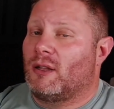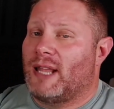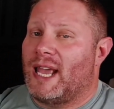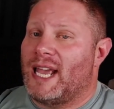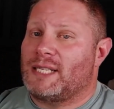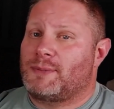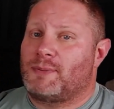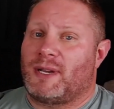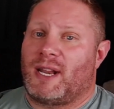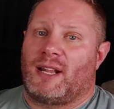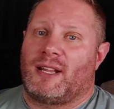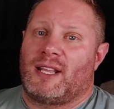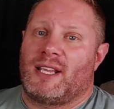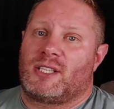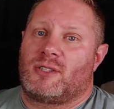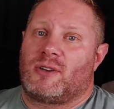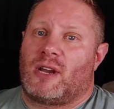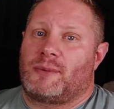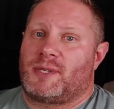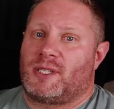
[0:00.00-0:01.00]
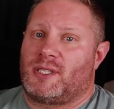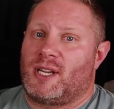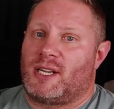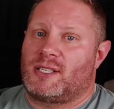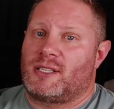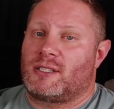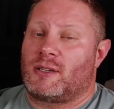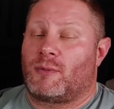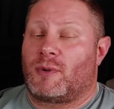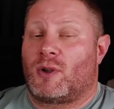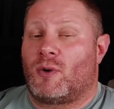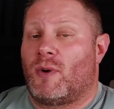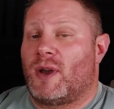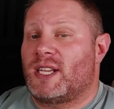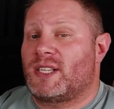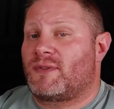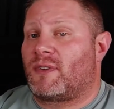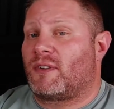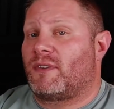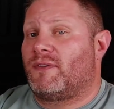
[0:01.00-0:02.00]
Last but not least, drop suggestions and
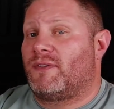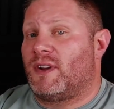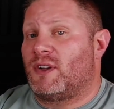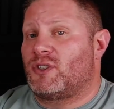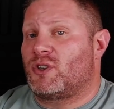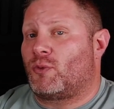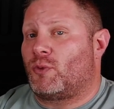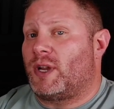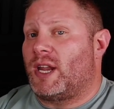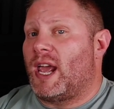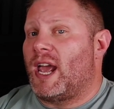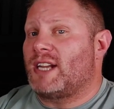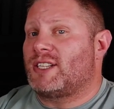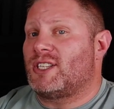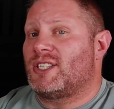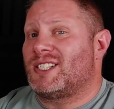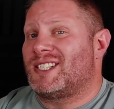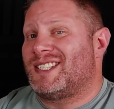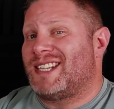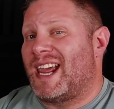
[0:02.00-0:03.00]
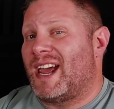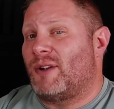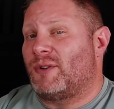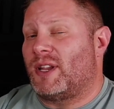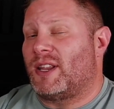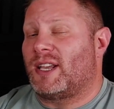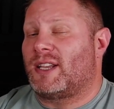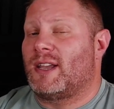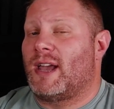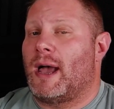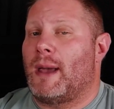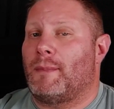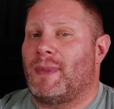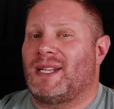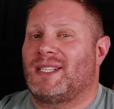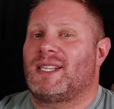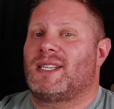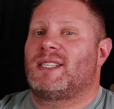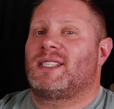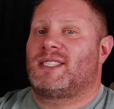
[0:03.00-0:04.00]
requests for future reactions down in the
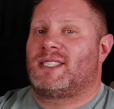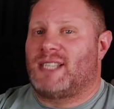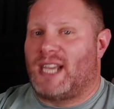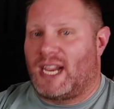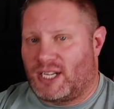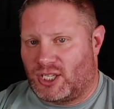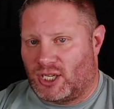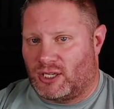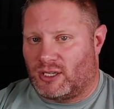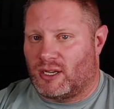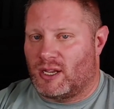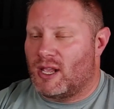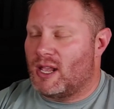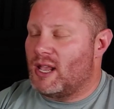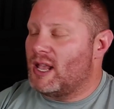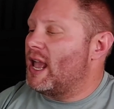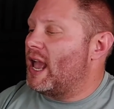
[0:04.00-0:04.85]
comment section.